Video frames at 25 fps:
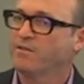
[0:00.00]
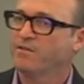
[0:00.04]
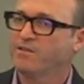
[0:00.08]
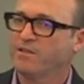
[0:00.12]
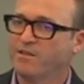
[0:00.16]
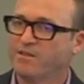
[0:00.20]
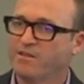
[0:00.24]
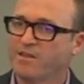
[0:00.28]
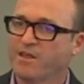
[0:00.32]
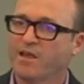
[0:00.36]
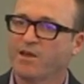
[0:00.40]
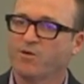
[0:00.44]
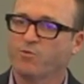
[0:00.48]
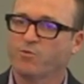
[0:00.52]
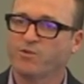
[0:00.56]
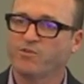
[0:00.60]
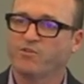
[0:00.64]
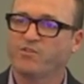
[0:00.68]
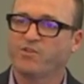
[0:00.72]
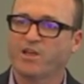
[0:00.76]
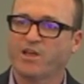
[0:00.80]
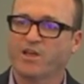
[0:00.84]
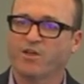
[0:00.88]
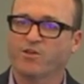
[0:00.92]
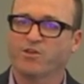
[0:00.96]
then that
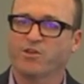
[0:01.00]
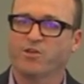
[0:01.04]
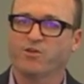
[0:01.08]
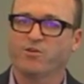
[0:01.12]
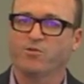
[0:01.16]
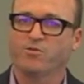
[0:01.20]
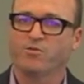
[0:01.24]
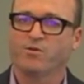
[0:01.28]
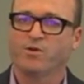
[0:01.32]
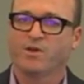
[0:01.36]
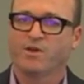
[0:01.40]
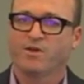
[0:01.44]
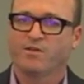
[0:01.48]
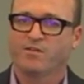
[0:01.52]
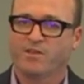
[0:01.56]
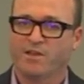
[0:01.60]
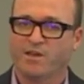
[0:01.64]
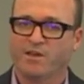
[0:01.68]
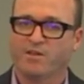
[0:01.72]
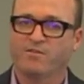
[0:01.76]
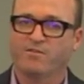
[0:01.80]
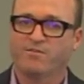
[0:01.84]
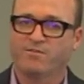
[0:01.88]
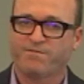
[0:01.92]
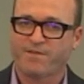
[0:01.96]
would tell you
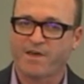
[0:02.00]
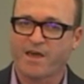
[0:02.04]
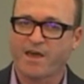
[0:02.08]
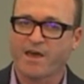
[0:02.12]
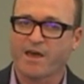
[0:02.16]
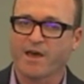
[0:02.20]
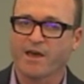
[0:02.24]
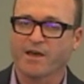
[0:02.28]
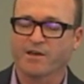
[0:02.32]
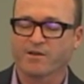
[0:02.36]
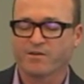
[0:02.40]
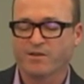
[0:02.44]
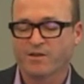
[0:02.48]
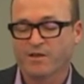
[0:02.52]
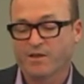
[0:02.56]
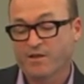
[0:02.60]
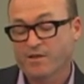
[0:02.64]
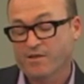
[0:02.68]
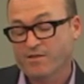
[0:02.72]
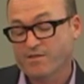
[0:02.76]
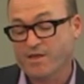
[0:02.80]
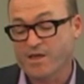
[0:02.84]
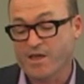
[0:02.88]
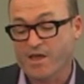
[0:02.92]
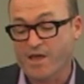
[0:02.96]
that, in fact,
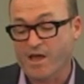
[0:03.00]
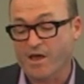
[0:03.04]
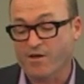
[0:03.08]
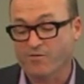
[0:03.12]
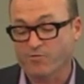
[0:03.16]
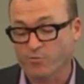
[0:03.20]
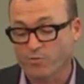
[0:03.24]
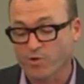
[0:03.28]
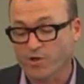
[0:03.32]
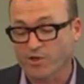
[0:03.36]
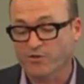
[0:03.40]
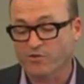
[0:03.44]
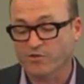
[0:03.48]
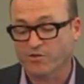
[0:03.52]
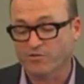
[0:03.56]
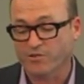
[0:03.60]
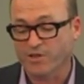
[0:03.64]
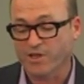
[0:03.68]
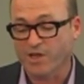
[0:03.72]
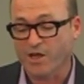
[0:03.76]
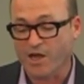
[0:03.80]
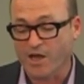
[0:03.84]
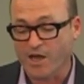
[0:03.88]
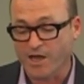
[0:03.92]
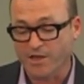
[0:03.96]
they have a
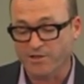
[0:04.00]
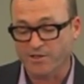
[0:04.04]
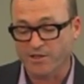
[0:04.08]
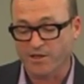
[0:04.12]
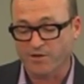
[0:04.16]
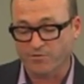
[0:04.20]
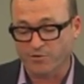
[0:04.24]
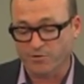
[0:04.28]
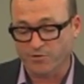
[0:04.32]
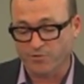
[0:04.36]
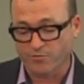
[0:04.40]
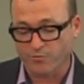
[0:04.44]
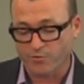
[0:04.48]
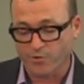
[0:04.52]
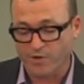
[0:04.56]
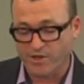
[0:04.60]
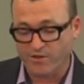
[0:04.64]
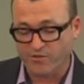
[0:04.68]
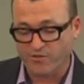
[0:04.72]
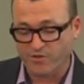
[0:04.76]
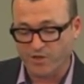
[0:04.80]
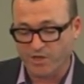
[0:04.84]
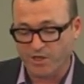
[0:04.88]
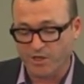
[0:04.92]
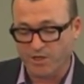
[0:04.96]
relatively high level of
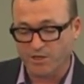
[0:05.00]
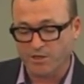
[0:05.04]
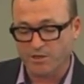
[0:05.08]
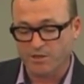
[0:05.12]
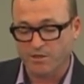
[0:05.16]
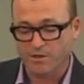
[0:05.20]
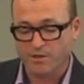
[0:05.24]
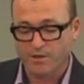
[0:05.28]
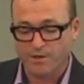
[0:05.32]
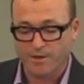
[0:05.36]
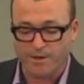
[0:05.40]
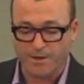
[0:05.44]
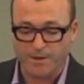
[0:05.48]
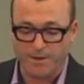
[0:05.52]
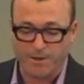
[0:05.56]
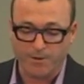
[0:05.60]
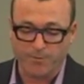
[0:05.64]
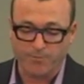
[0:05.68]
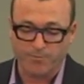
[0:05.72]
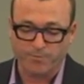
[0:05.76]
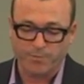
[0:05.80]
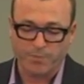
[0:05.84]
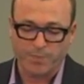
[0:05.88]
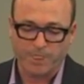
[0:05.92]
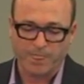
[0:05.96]
reasoning
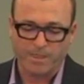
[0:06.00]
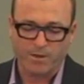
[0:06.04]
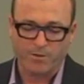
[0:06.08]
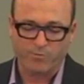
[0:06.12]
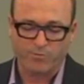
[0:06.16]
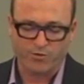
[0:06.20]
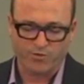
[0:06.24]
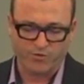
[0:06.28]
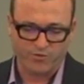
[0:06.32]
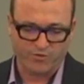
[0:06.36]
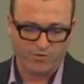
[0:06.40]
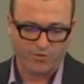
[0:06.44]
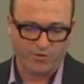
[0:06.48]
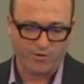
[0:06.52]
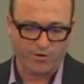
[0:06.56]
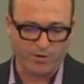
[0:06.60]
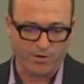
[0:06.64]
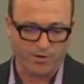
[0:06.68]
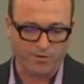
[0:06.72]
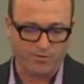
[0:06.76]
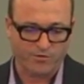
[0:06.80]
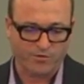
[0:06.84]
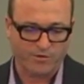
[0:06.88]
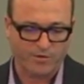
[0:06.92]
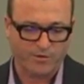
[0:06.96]
um,
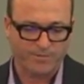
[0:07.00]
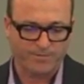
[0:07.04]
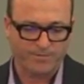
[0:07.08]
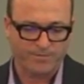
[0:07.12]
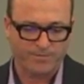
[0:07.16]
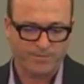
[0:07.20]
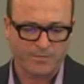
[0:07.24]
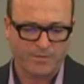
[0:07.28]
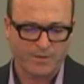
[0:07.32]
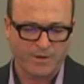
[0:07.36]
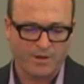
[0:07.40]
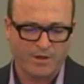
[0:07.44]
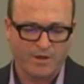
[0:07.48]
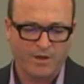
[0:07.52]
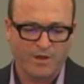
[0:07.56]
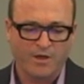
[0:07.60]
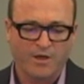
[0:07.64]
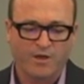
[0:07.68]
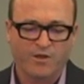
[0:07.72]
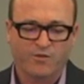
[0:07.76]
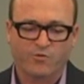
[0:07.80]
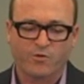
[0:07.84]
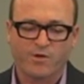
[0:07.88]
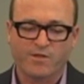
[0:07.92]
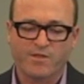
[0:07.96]
preserved.
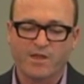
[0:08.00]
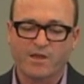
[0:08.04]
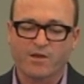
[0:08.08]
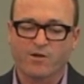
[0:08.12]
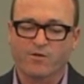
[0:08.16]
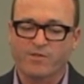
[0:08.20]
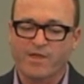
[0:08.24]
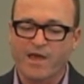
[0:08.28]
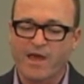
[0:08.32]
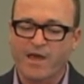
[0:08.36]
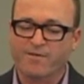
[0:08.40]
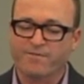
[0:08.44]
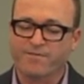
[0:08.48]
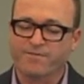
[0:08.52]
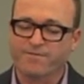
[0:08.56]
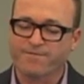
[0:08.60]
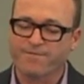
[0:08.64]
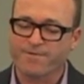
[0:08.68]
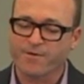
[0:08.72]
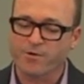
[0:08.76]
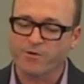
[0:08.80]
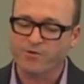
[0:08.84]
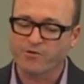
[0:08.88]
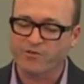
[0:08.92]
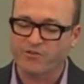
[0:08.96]
So I think that
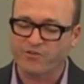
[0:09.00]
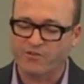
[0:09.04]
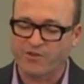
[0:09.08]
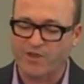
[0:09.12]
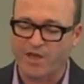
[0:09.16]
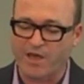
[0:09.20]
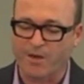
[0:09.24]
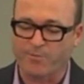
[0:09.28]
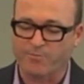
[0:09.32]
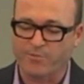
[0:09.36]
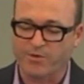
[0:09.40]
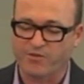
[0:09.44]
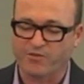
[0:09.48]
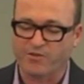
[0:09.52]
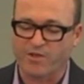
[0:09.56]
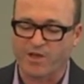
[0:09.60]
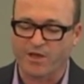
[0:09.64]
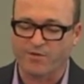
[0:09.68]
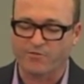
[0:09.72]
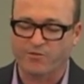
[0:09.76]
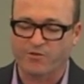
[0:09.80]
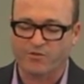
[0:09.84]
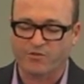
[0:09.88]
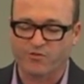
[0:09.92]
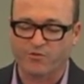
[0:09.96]
first step, as
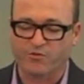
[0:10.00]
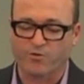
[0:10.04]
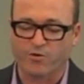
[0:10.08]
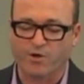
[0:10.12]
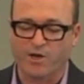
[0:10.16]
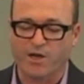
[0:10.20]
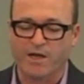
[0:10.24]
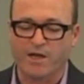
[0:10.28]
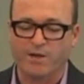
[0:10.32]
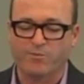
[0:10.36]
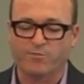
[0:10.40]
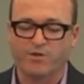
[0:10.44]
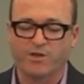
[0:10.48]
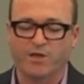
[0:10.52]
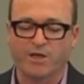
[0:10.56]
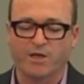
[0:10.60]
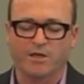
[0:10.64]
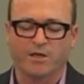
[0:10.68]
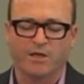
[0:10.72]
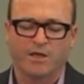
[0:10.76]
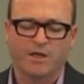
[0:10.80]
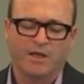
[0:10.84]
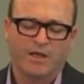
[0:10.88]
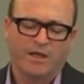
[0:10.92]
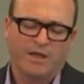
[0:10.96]
I've described it,